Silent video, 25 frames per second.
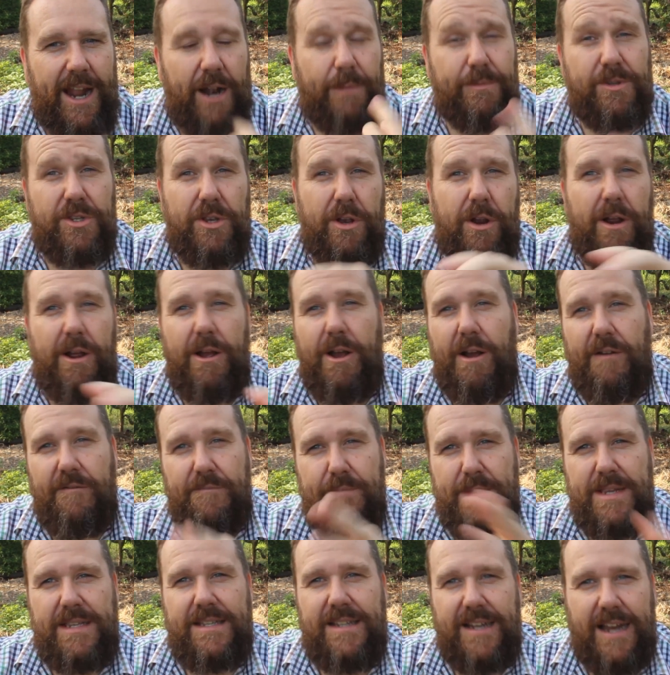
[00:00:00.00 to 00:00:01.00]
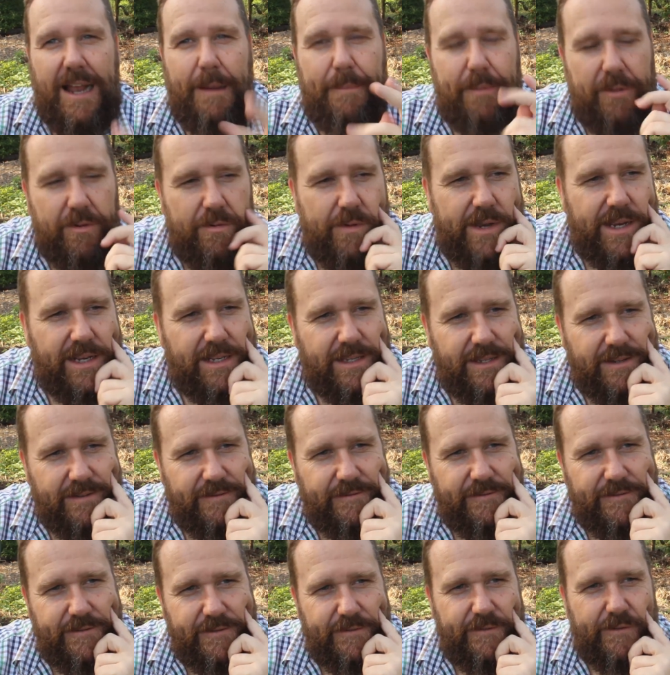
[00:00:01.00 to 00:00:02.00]
and I'm sorry I've missed a couple of weeks
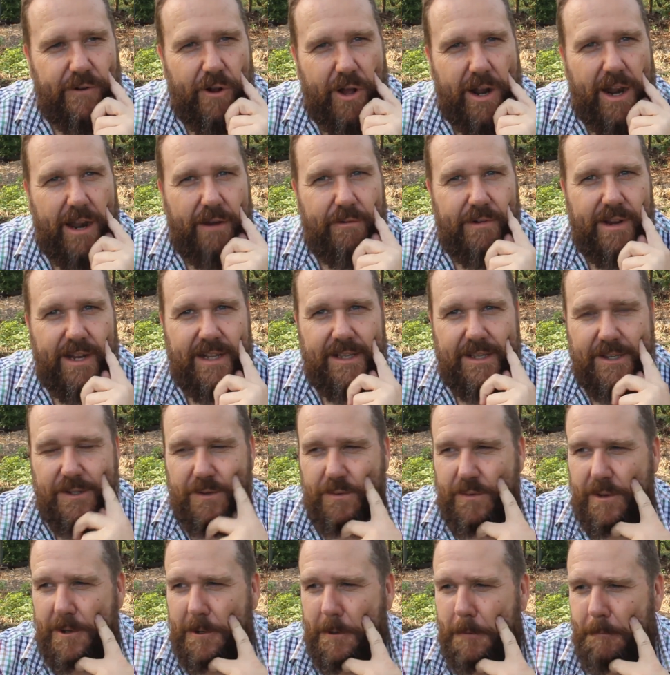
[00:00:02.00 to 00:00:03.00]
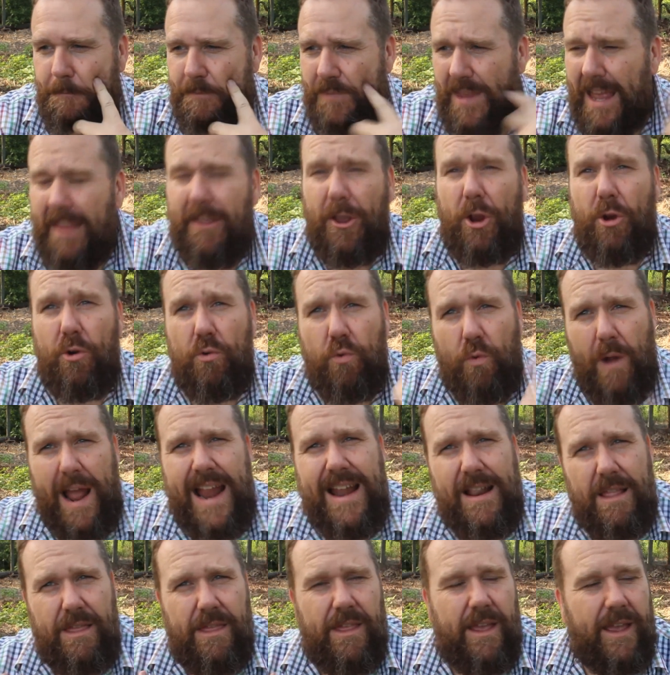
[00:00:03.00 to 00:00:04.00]
of Friday Reads as well. The other
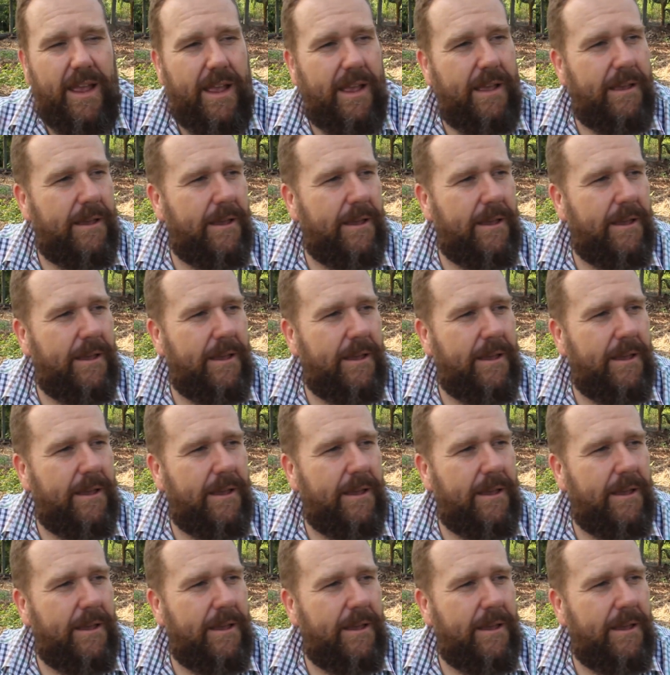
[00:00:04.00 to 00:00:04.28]
great thing